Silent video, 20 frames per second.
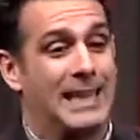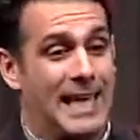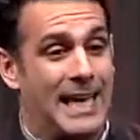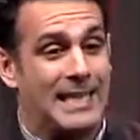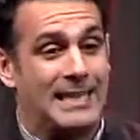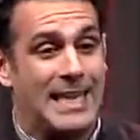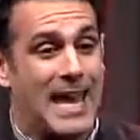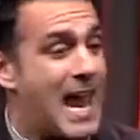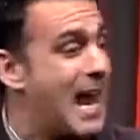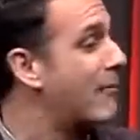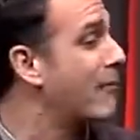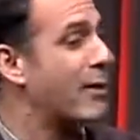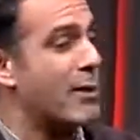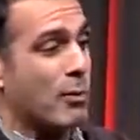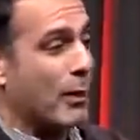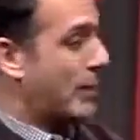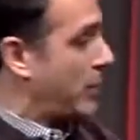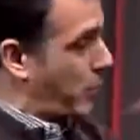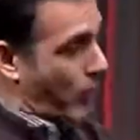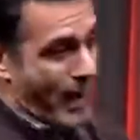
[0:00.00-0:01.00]
this every
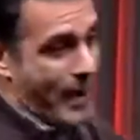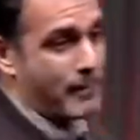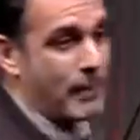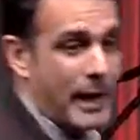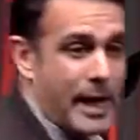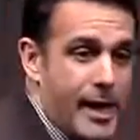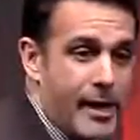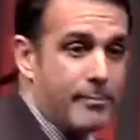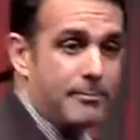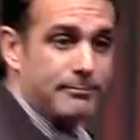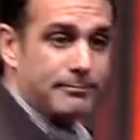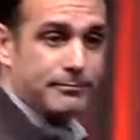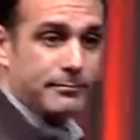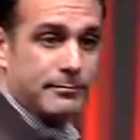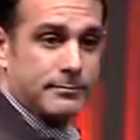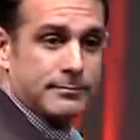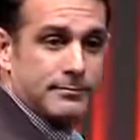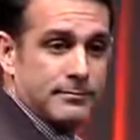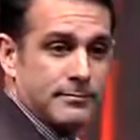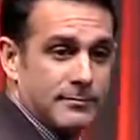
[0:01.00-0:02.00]
which way but up.
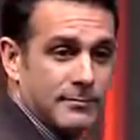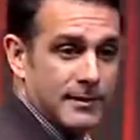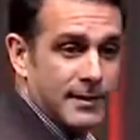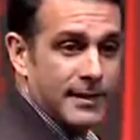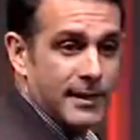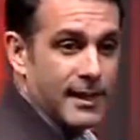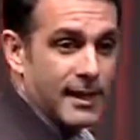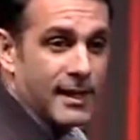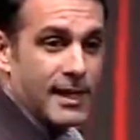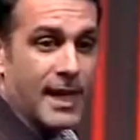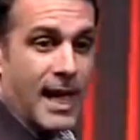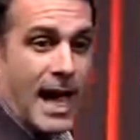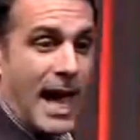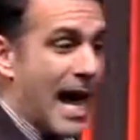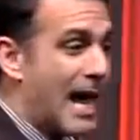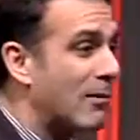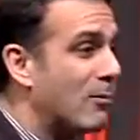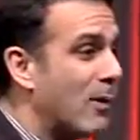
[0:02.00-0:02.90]
I